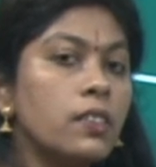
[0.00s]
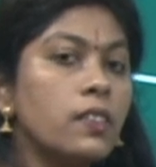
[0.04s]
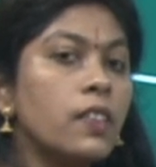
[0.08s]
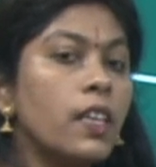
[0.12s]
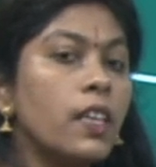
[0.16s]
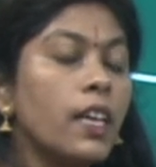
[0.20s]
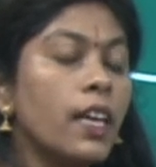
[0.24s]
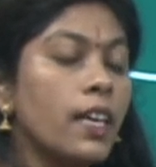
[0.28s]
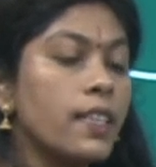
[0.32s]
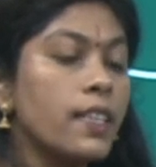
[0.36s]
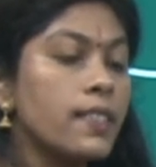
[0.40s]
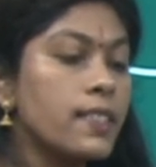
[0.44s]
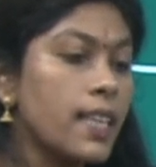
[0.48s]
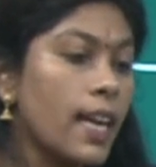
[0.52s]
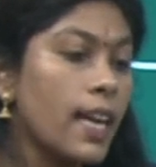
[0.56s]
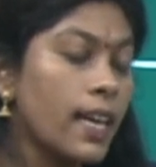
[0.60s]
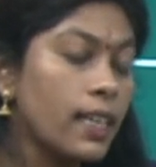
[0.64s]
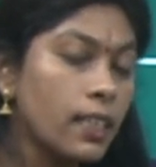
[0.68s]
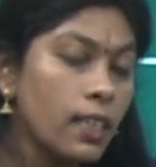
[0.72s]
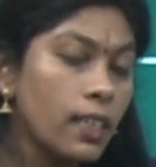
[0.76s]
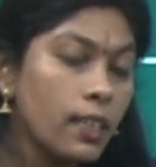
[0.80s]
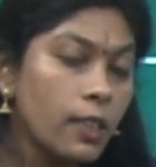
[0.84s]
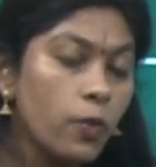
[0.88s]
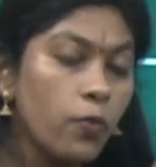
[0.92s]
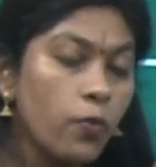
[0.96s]
They
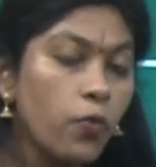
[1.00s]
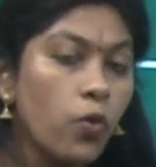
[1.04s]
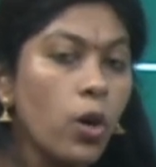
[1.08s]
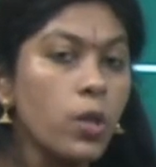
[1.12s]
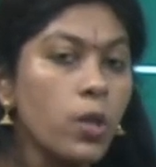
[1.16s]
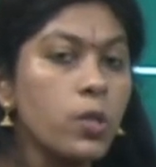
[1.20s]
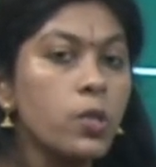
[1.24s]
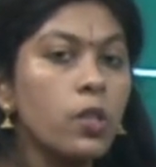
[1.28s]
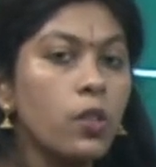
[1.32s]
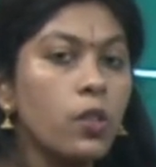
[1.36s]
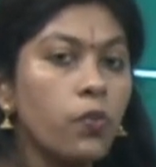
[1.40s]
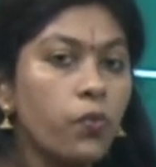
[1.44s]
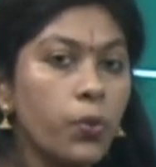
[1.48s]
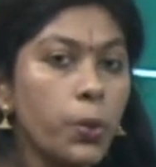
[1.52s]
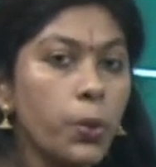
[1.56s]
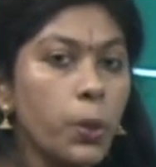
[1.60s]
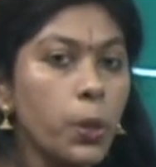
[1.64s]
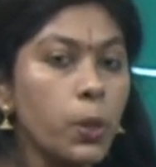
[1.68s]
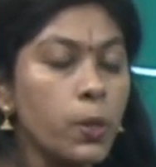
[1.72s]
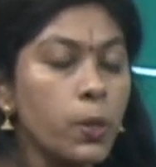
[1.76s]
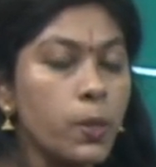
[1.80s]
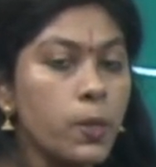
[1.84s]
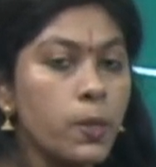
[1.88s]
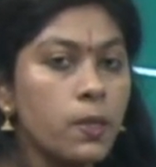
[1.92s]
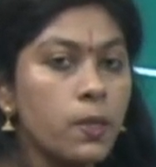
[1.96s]
extracted the fossil
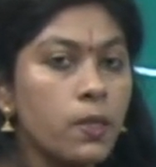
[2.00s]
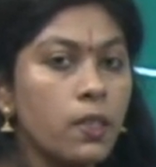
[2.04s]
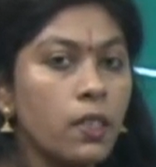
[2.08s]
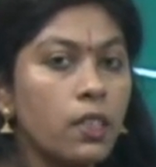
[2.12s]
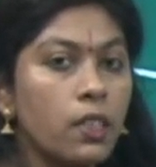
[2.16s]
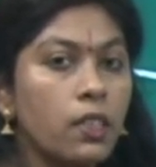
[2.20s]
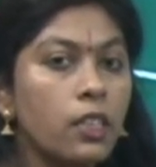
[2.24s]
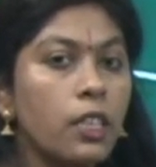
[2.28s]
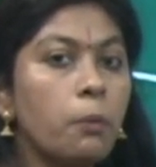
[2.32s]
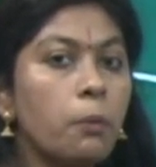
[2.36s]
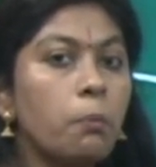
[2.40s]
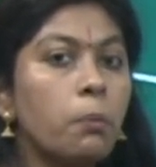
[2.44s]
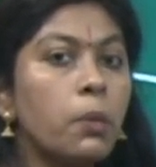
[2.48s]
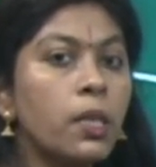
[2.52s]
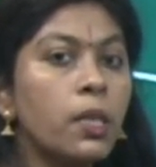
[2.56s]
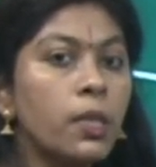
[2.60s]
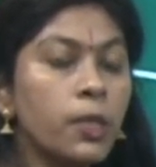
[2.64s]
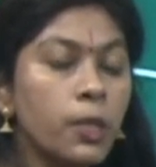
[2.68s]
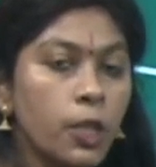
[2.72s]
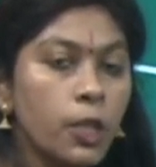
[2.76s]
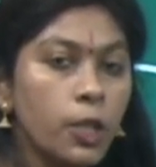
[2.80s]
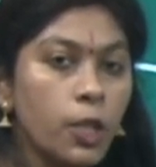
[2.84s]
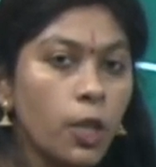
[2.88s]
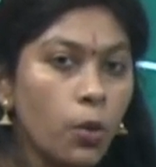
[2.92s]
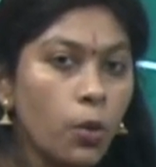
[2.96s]
fuels, they
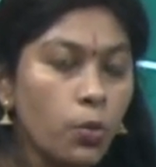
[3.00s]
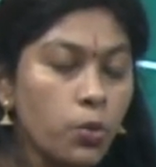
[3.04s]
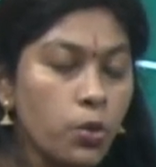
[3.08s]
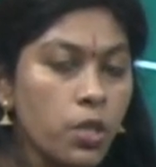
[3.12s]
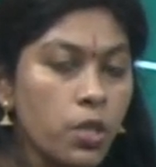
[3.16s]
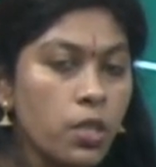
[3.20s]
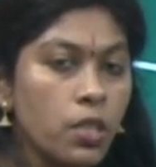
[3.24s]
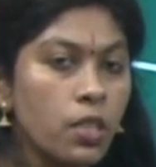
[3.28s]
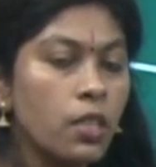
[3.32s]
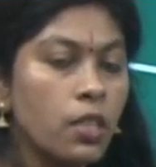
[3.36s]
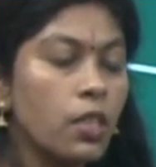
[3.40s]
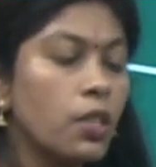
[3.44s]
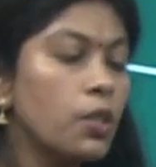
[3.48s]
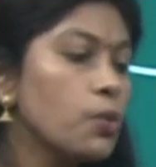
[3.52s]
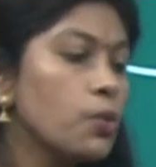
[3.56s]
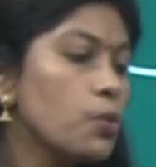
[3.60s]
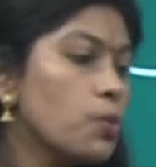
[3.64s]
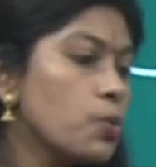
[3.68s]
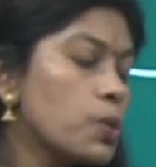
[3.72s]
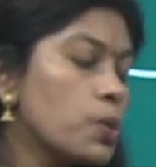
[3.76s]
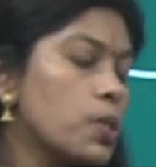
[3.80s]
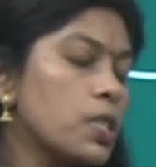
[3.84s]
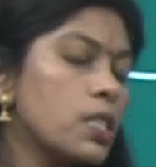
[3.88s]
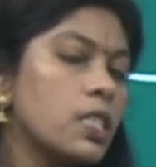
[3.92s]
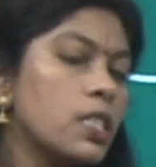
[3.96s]
burnt it out,
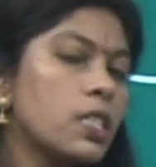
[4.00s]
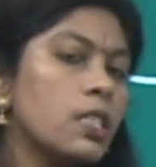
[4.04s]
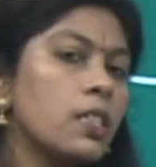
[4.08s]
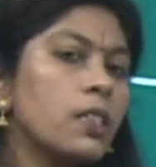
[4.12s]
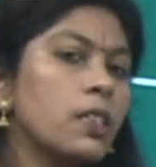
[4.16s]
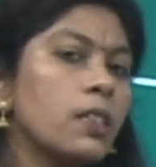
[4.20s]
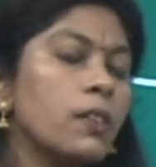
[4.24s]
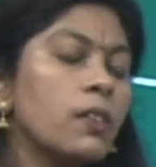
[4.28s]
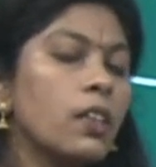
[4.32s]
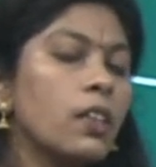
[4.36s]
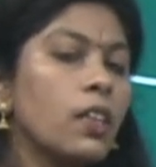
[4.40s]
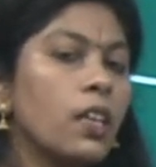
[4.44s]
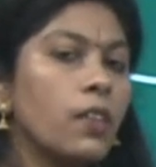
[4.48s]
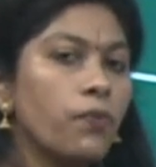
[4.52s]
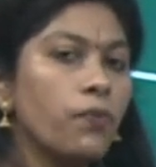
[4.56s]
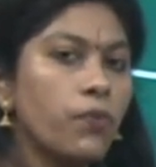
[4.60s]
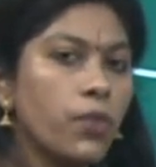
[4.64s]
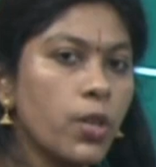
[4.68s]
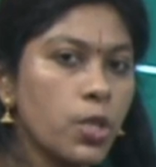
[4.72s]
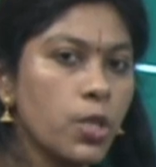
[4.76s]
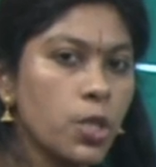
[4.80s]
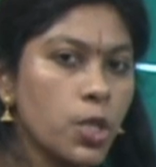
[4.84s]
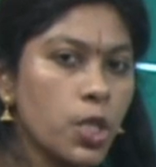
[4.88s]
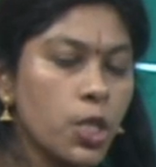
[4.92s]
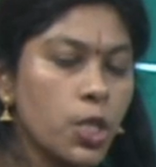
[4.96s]
used it in
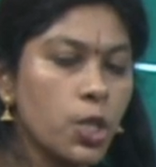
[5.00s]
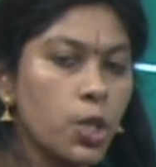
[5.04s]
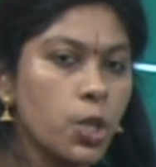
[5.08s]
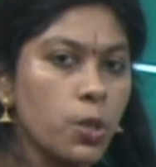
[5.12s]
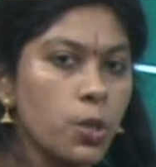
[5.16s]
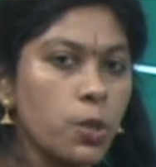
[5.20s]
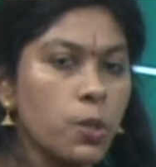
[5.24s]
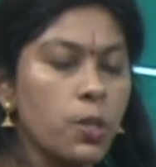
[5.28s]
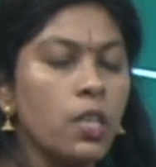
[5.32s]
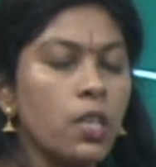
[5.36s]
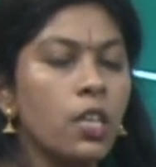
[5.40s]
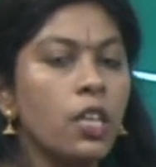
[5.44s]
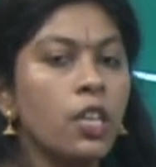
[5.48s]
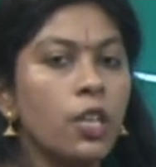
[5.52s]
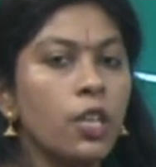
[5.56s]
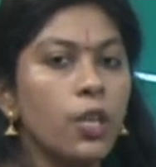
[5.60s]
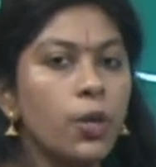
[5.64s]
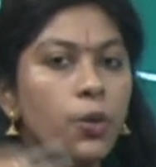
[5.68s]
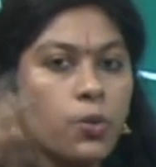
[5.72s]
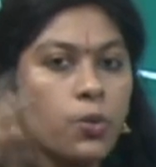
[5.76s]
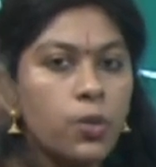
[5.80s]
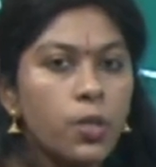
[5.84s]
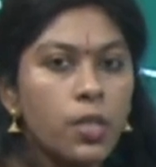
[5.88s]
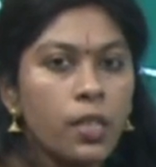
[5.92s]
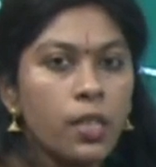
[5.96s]
infrastructures,
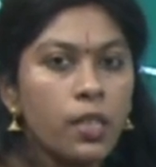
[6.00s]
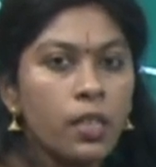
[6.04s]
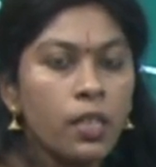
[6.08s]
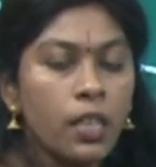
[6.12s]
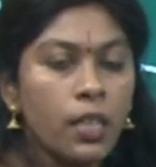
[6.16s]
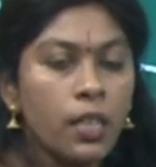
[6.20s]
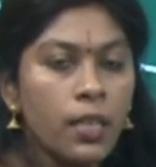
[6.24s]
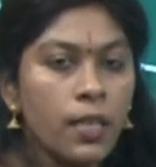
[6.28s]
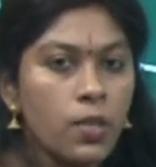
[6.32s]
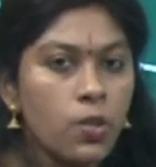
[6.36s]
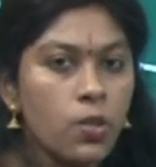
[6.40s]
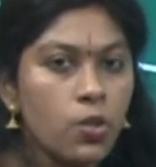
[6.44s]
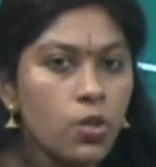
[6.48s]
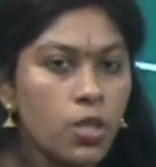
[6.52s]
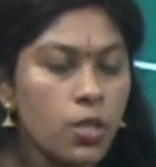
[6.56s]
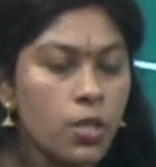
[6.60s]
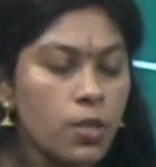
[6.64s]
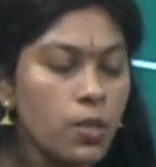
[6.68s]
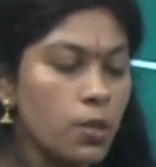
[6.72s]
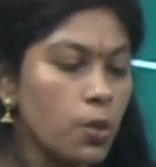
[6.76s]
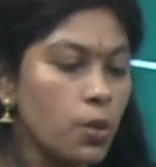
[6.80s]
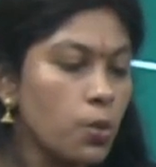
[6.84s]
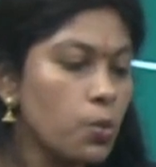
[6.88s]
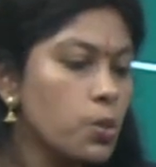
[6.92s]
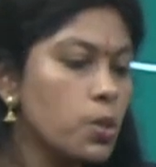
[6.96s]
used it in
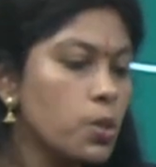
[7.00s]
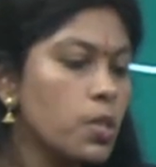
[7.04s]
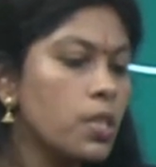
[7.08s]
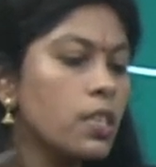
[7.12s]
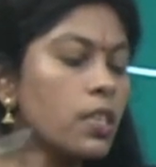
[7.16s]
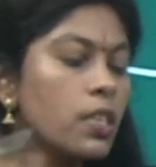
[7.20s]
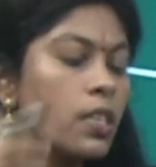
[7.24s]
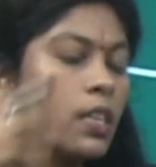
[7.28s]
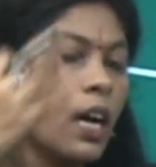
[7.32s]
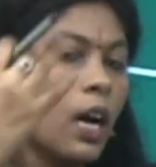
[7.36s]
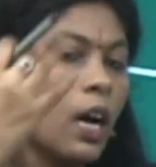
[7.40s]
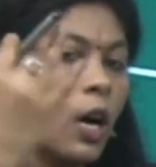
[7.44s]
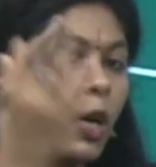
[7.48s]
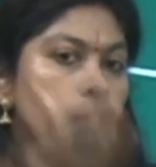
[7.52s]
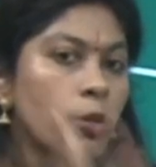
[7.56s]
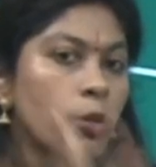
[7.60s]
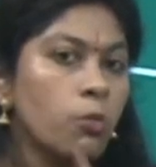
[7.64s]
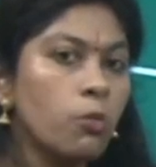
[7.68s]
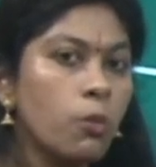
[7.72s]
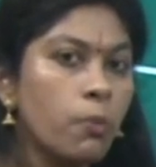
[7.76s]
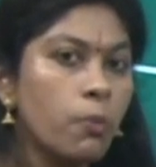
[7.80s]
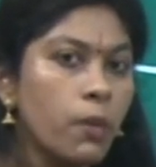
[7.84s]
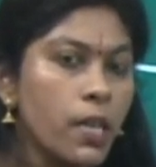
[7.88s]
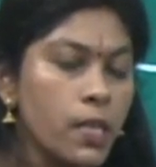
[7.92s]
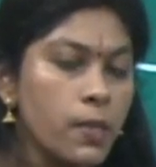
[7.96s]
industries, used it in
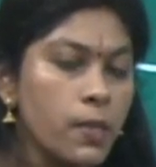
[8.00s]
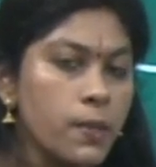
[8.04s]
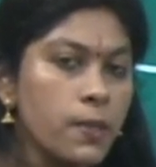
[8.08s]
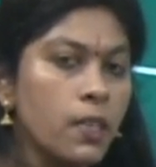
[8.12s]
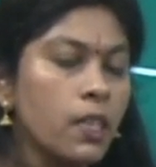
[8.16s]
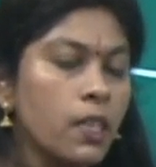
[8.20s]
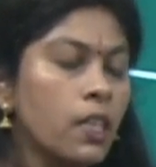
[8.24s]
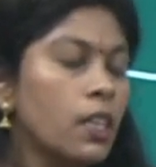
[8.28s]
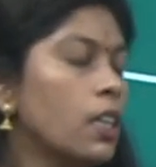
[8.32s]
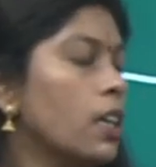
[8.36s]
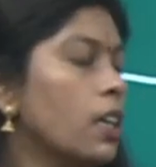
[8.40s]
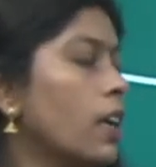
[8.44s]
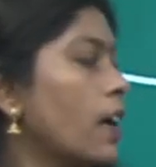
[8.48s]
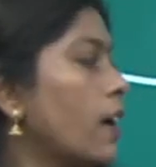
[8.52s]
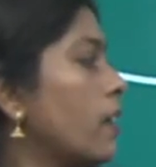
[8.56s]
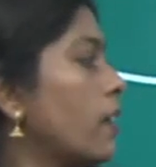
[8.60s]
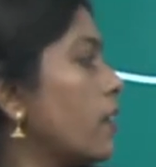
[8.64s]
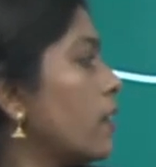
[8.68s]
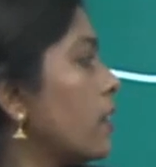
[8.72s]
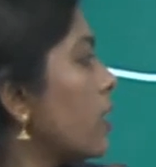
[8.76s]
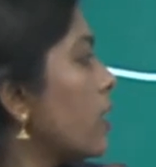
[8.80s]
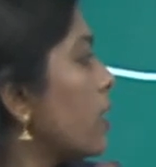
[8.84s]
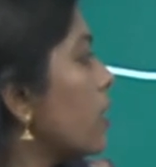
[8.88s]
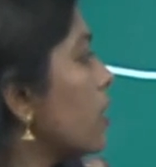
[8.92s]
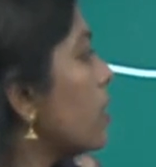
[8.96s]
automobiles,
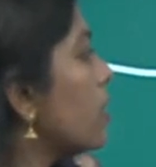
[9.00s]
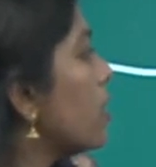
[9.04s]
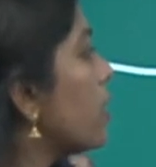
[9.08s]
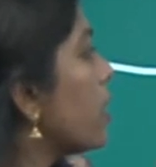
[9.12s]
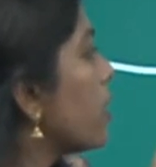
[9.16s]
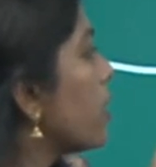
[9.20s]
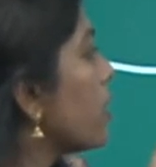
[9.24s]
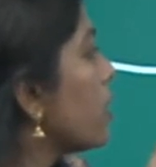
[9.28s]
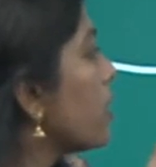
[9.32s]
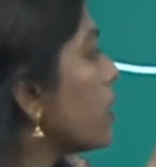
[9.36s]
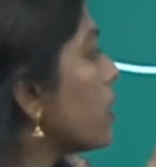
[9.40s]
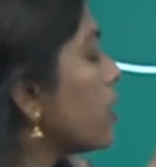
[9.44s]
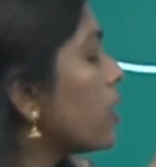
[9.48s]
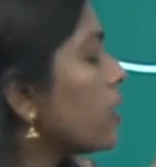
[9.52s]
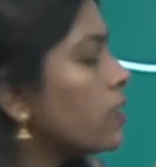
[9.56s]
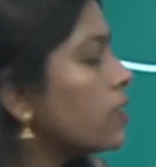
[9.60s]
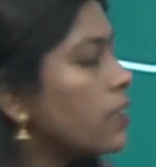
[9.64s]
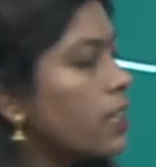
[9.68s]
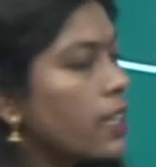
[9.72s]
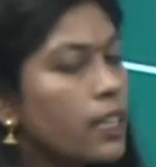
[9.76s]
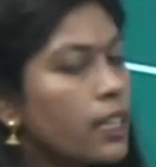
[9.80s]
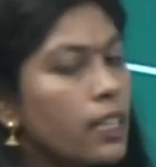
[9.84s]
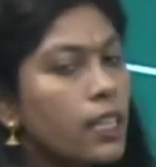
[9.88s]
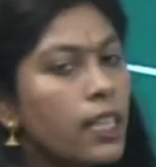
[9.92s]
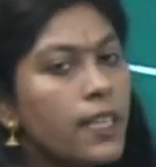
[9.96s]
and then they
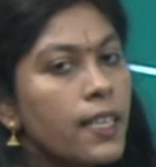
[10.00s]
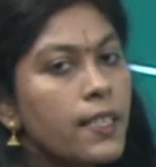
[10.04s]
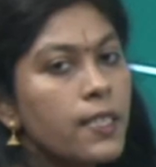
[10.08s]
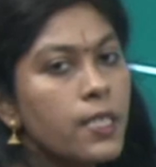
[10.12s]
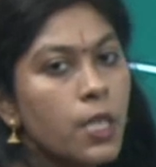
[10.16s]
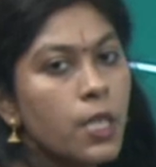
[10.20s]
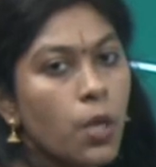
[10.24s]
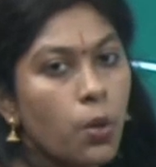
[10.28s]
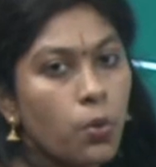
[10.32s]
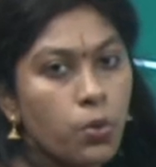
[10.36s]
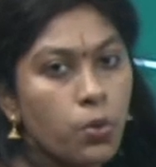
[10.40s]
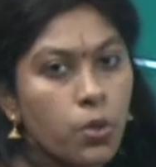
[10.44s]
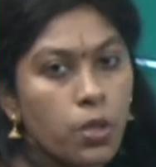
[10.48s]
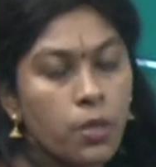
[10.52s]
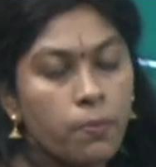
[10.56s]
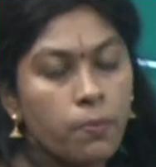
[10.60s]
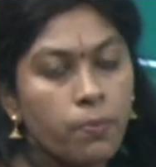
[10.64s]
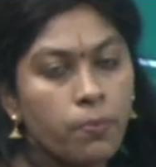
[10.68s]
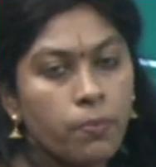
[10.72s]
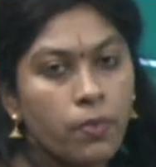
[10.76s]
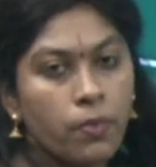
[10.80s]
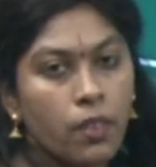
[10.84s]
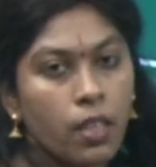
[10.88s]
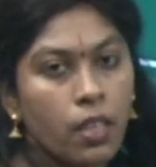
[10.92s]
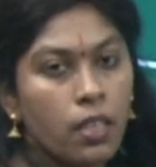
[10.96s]
released out
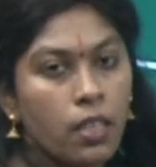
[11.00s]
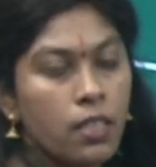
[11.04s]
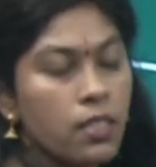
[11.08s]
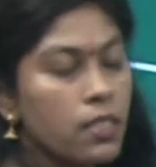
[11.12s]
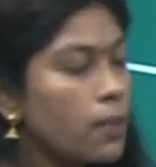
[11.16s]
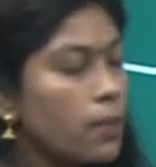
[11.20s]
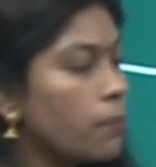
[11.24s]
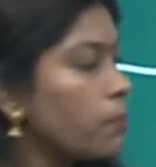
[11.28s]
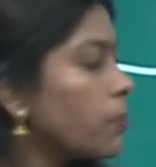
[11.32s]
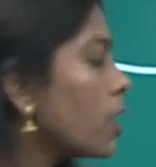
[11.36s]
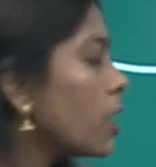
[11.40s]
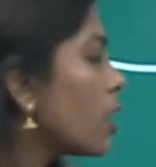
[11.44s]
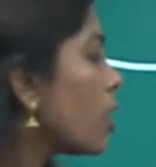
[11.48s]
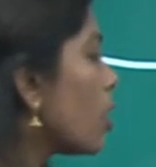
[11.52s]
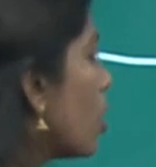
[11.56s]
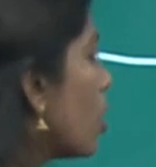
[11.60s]
something